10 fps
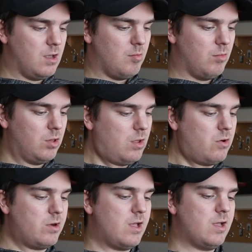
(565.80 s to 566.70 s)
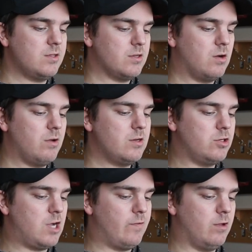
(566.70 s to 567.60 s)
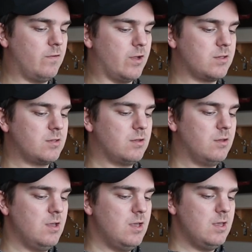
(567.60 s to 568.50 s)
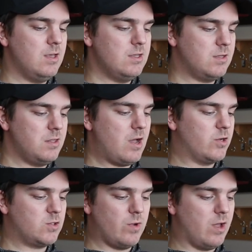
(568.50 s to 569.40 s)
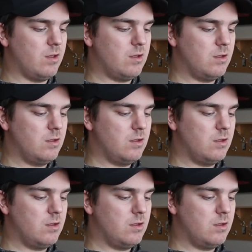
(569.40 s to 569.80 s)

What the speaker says: "Malone has agreed to travel with us. Isn't that swell?"